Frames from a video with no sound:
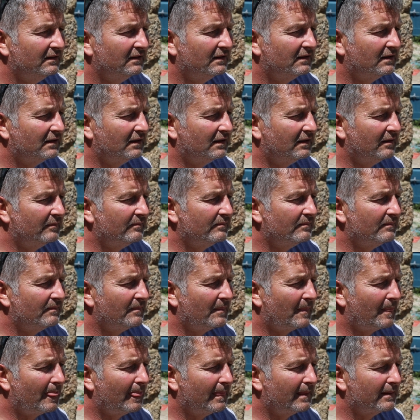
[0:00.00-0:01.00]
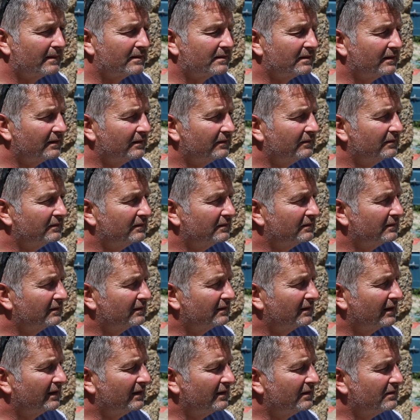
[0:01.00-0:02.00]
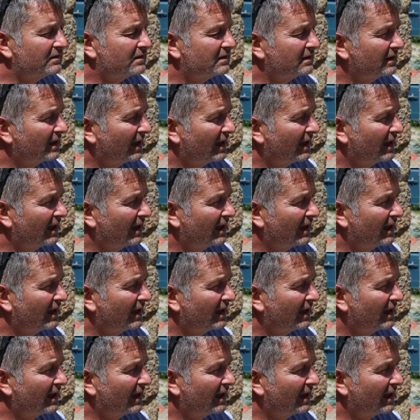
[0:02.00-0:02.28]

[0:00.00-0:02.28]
So they used to